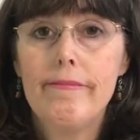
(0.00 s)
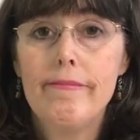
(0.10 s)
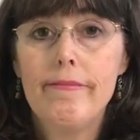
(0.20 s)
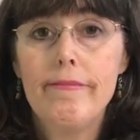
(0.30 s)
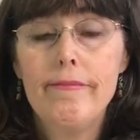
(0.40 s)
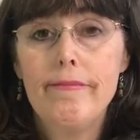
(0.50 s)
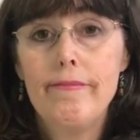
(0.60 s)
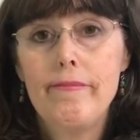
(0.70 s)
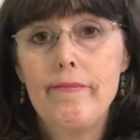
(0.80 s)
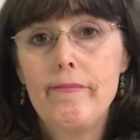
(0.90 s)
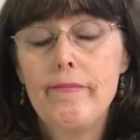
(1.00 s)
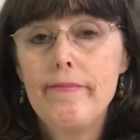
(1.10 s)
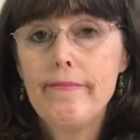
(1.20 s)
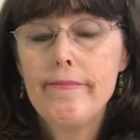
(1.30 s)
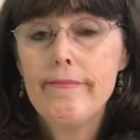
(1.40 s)

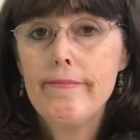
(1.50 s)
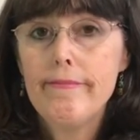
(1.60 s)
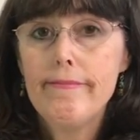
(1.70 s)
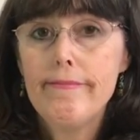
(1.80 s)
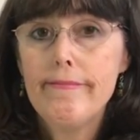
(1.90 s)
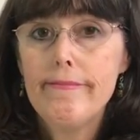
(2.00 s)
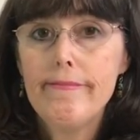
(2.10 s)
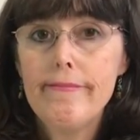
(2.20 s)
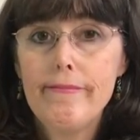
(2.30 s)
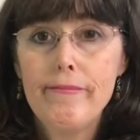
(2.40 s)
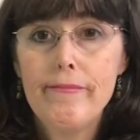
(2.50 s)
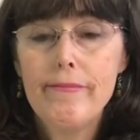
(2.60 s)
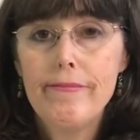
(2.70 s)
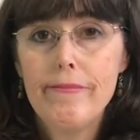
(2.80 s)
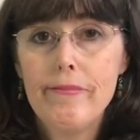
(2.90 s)

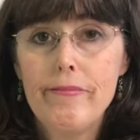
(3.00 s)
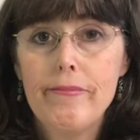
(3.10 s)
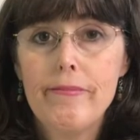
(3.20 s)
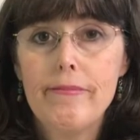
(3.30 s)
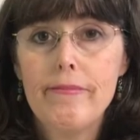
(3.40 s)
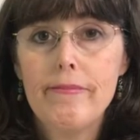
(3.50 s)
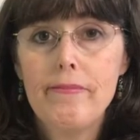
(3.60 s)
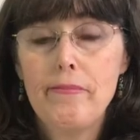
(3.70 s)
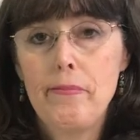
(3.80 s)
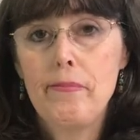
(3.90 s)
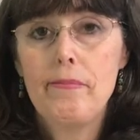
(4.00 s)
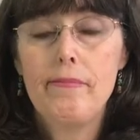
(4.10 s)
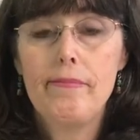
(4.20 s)
The person shown says nothing.